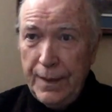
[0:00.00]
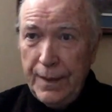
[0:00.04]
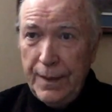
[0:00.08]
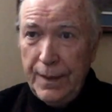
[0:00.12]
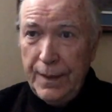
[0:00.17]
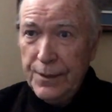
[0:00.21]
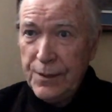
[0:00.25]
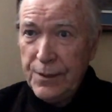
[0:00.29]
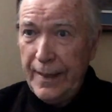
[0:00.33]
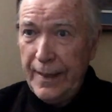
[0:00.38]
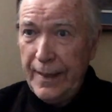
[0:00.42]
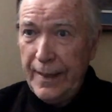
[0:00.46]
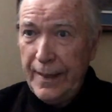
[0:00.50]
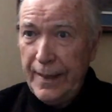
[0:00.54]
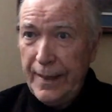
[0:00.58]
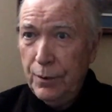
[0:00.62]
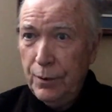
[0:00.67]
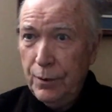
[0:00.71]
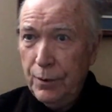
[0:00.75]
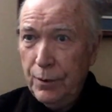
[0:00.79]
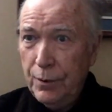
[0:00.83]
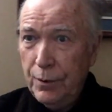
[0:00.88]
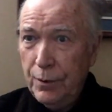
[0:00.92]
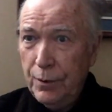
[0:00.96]
is able
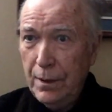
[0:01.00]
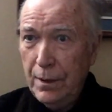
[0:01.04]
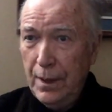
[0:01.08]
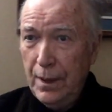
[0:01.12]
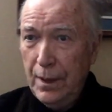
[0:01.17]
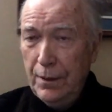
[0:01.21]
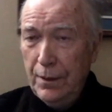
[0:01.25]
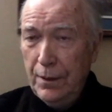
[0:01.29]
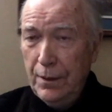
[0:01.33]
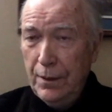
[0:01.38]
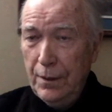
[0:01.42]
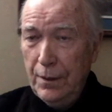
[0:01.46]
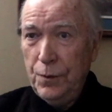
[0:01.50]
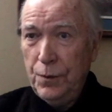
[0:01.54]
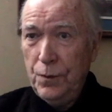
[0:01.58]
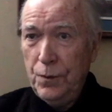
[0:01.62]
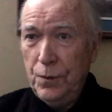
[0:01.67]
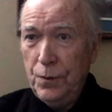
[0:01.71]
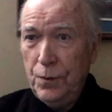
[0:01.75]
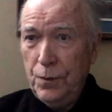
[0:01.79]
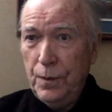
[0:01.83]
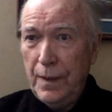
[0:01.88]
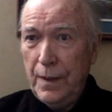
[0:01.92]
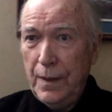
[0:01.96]

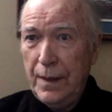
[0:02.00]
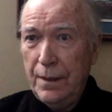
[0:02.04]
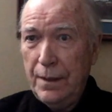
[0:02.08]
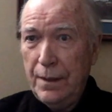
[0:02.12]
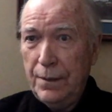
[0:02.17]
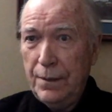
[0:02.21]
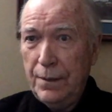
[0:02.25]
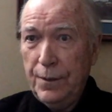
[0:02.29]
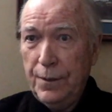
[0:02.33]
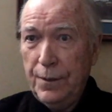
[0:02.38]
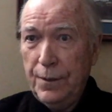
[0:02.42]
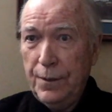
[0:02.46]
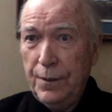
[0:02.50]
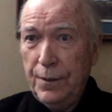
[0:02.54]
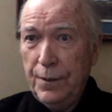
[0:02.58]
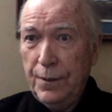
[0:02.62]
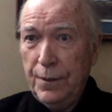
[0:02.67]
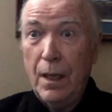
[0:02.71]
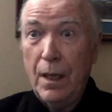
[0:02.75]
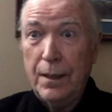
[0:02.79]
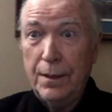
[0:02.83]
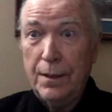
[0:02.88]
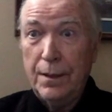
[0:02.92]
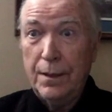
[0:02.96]
to
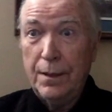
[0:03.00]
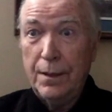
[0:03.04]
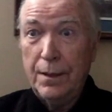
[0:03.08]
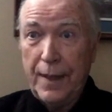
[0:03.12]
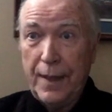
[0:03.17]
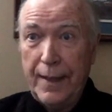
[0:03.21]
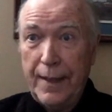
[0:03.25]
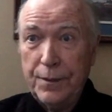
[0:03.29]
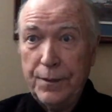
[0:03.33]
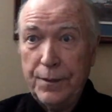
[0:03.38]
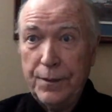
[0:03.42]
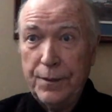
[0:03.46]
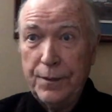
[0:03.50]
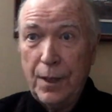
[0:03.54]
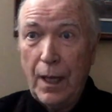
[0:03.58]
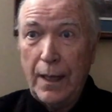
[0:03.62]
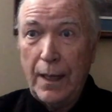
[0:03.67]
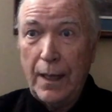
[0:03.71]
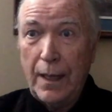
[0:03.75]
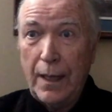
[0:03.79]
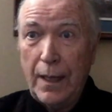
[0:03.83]
respond, right, to God.